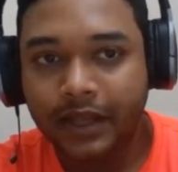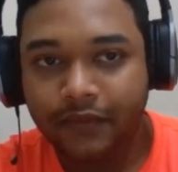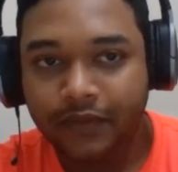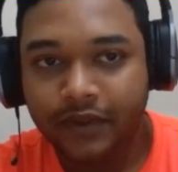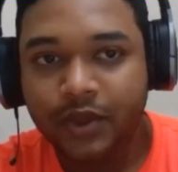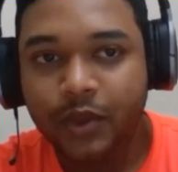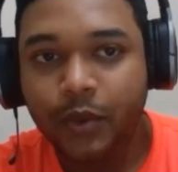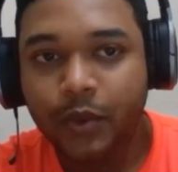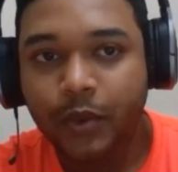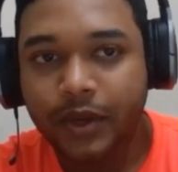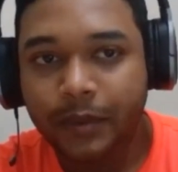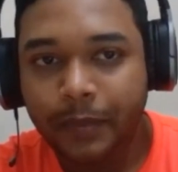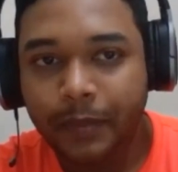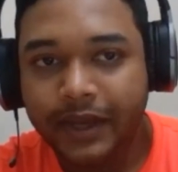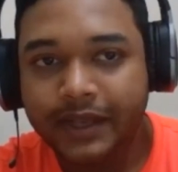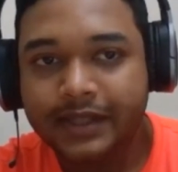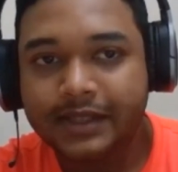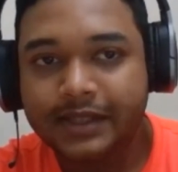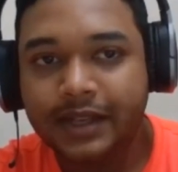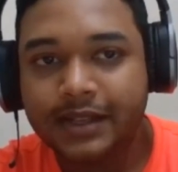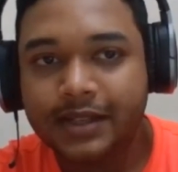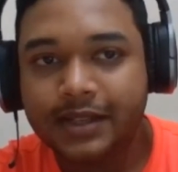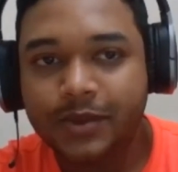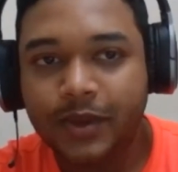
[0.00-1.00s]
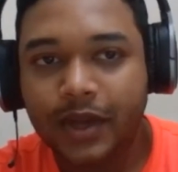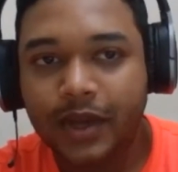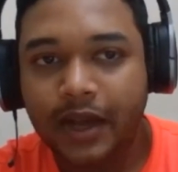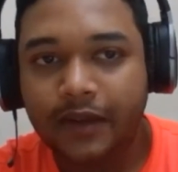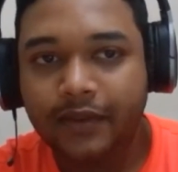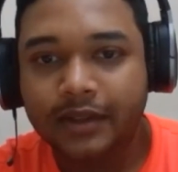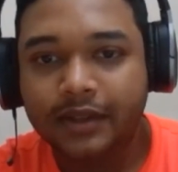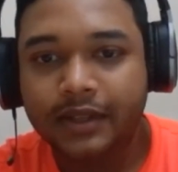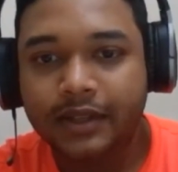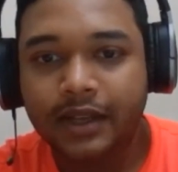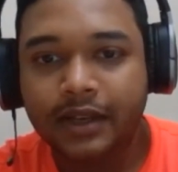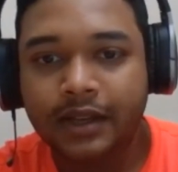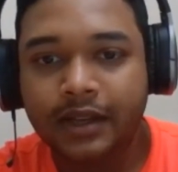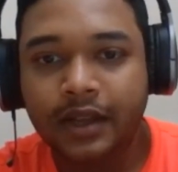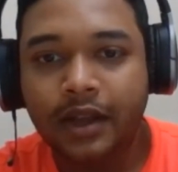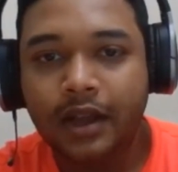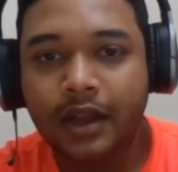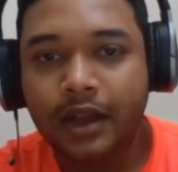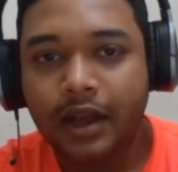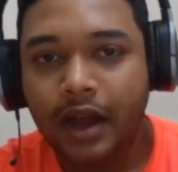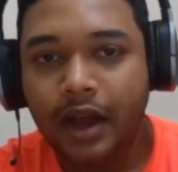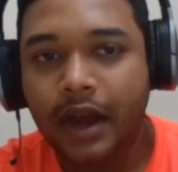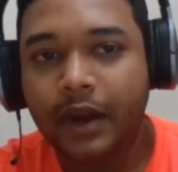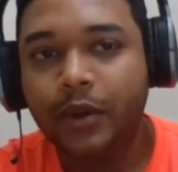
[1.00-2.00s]
Even though it makes sense to have it there,
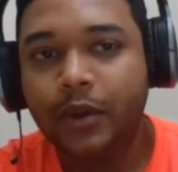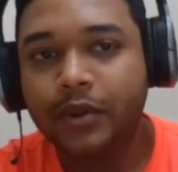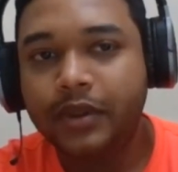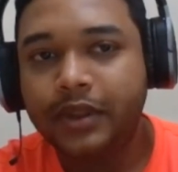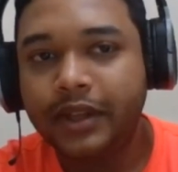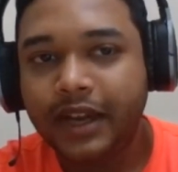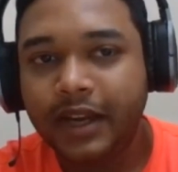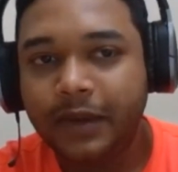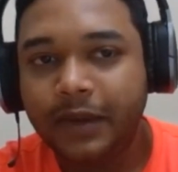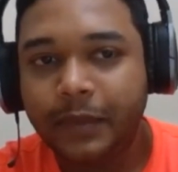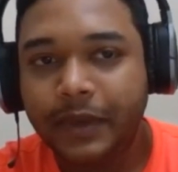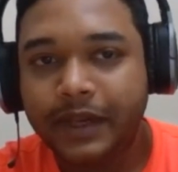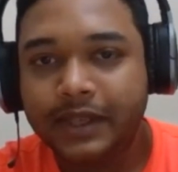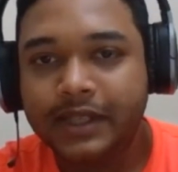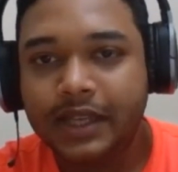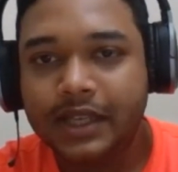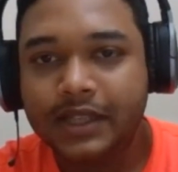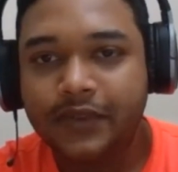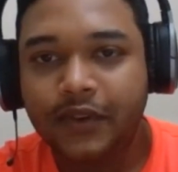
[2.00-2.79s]
I don't think it makes